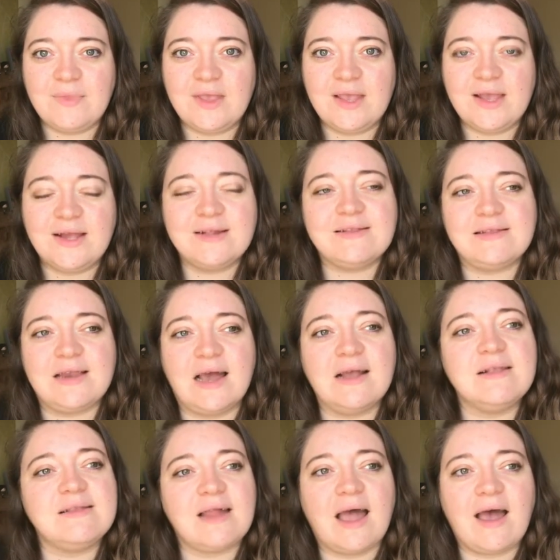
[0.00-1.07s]
It's
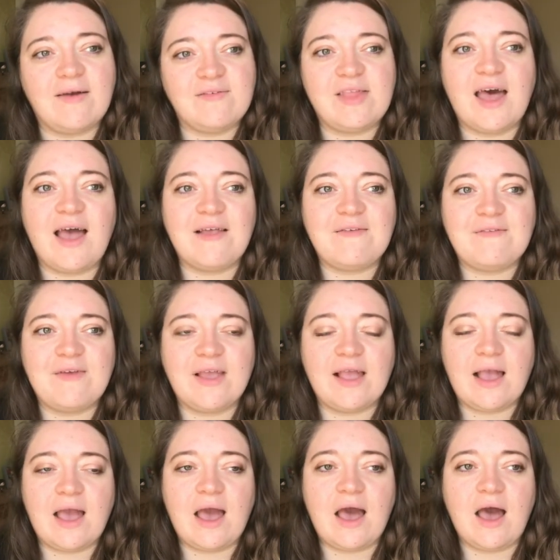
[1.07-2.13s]
nice to have that. I
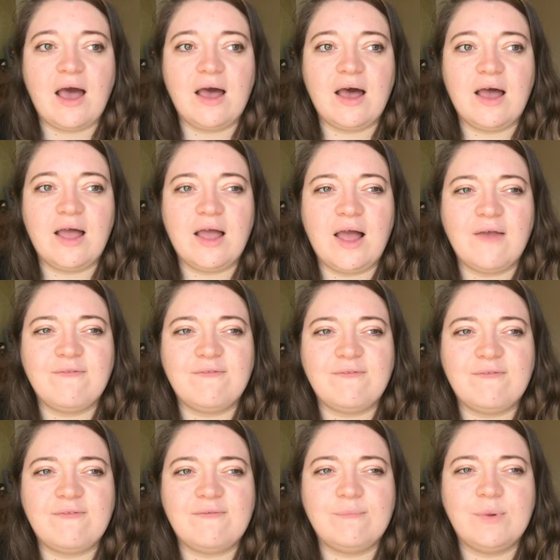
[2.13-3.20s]
think I
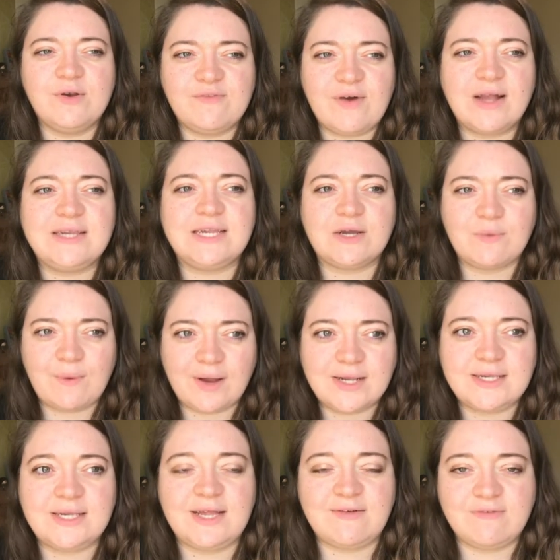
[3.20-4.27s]
would find it
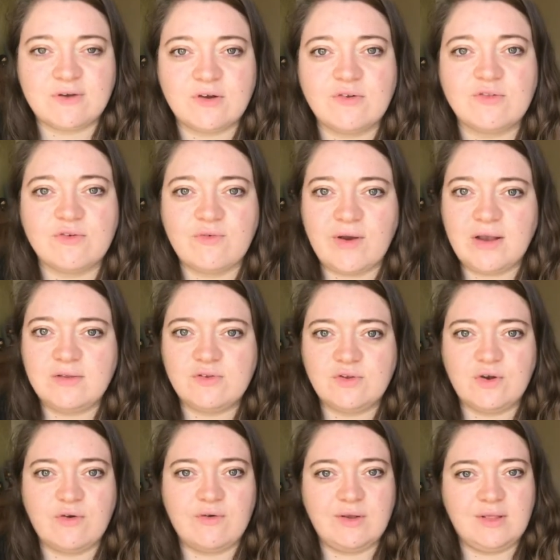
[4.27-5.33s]
quite difficult to write a
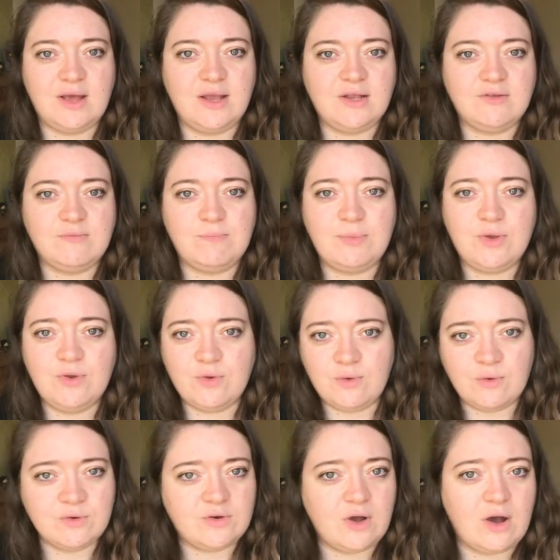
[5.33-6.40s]
story that is
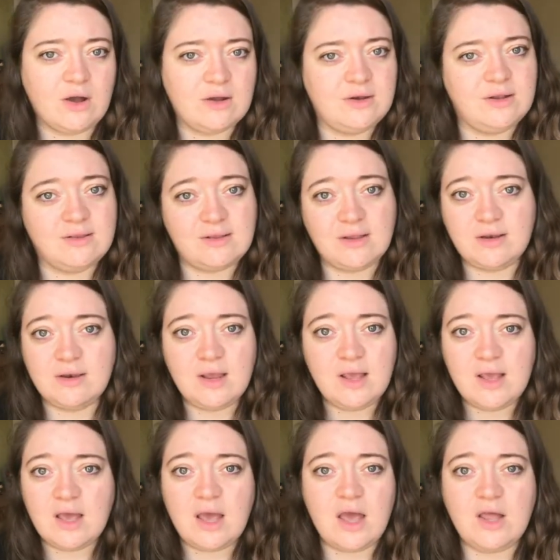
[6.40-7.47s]
pure darkness and
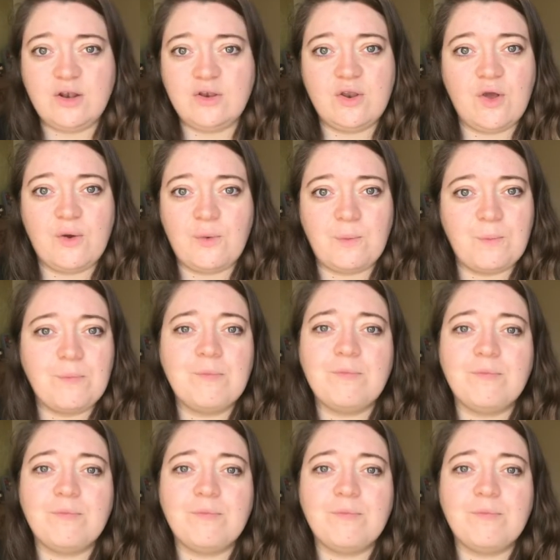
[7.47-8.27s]
no